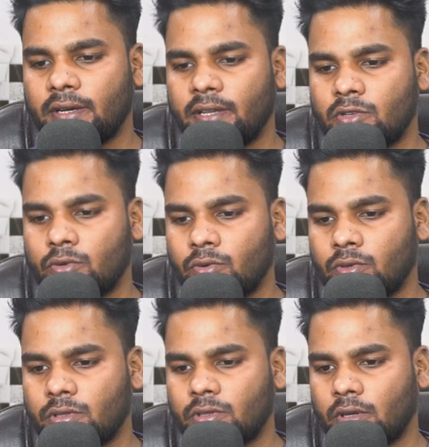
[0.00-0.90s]

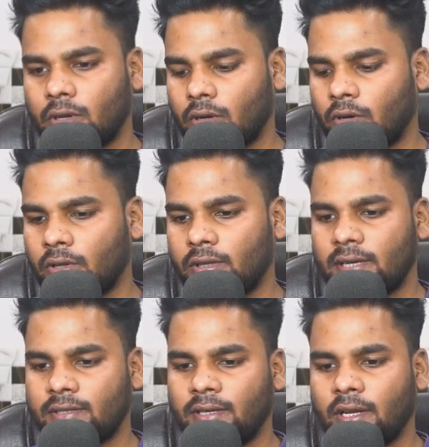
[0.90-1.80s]
resource, on
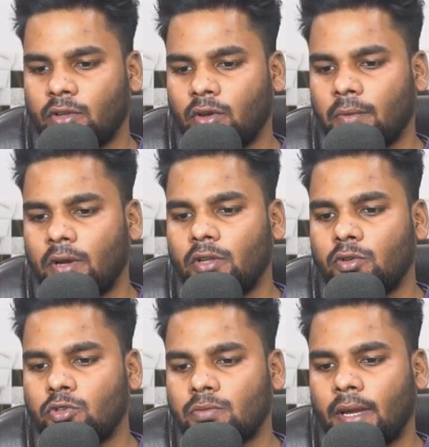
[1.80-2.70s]
that scenario, I'm gonna
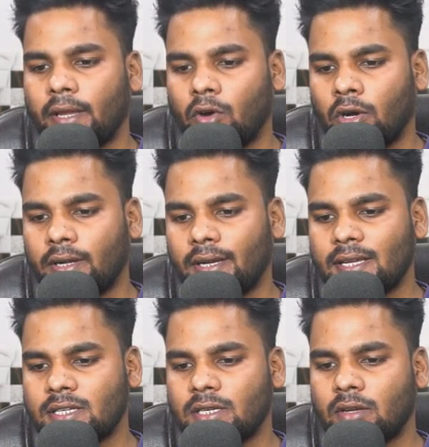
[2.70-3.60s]
use my
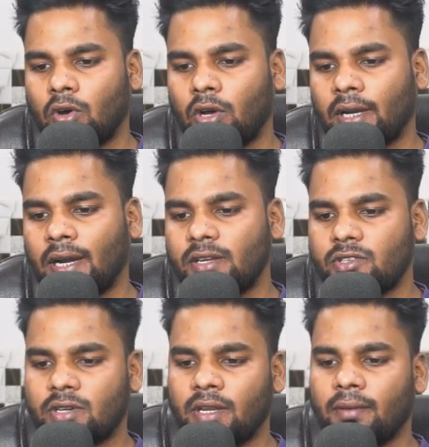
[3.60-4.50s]
context, call get
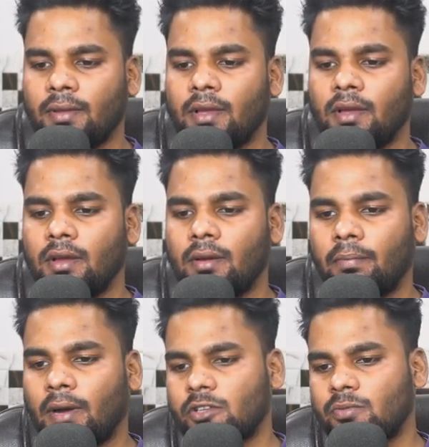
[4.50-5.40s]
string,
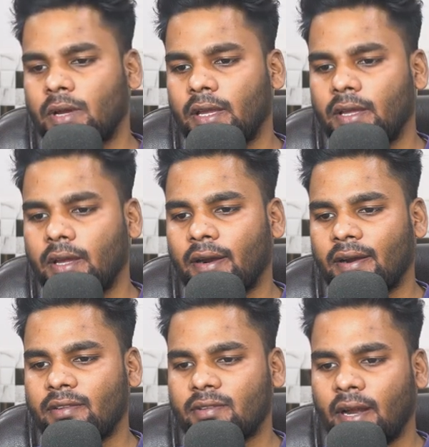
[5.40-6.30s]
pass my
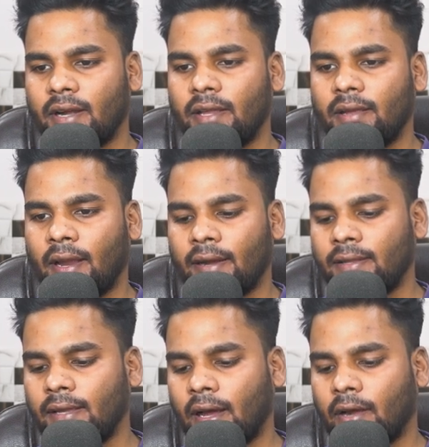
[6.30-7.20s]
res ID and
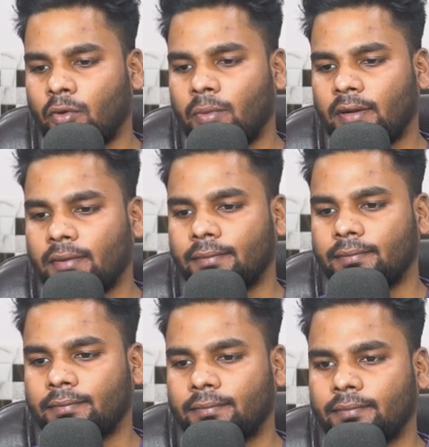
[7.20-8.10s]
the argument.
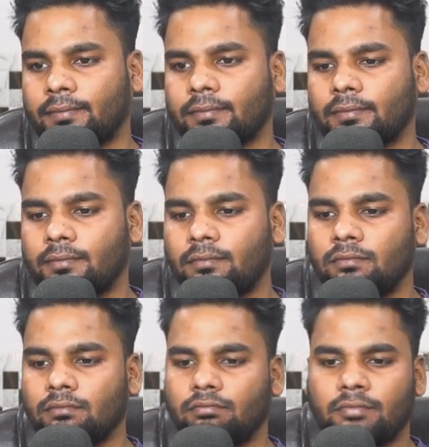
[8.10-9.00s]

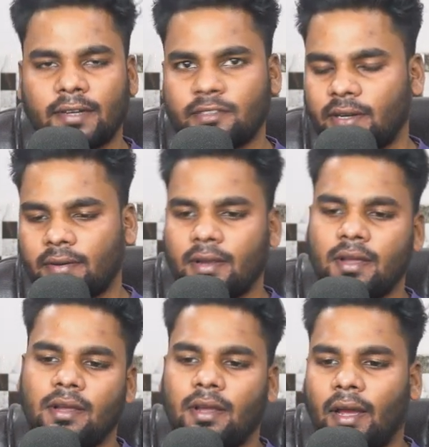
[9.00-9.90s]
That's it.
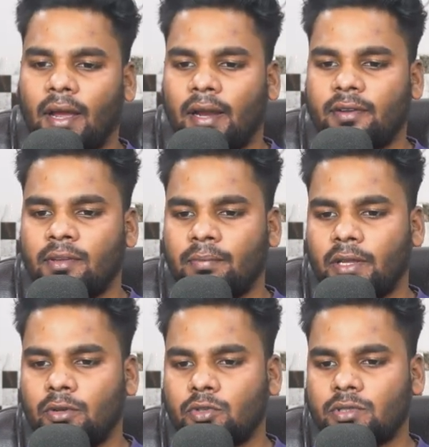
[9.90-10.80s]
and simply
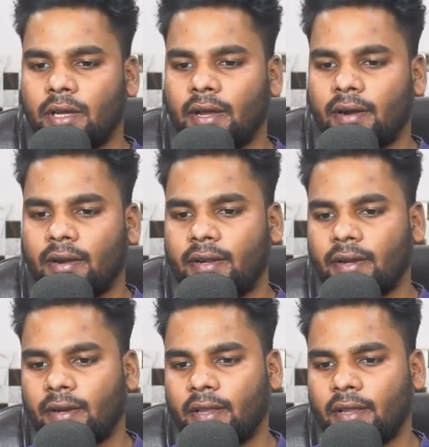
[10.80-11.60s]
use a return